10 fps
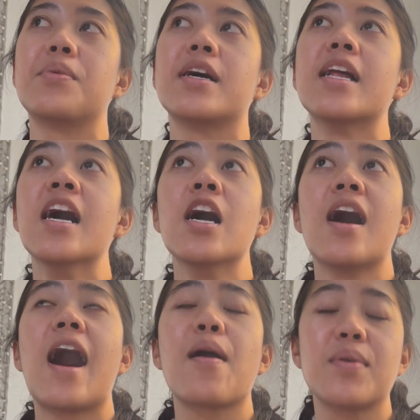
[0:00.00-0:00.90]
But
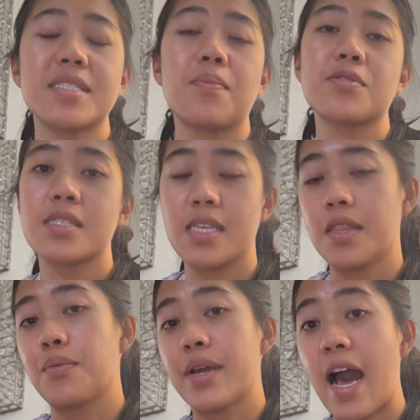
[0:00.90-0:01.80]
I was able to see
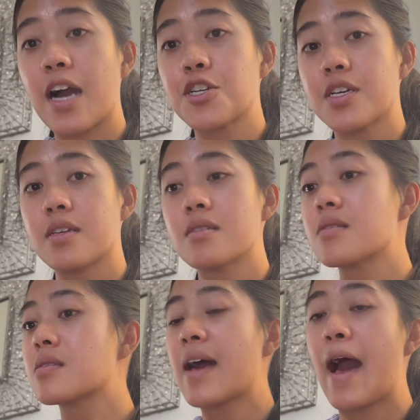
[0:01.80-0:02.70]
the
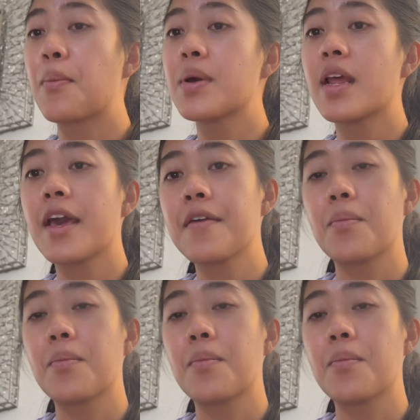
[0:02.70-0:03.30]
reactions happening,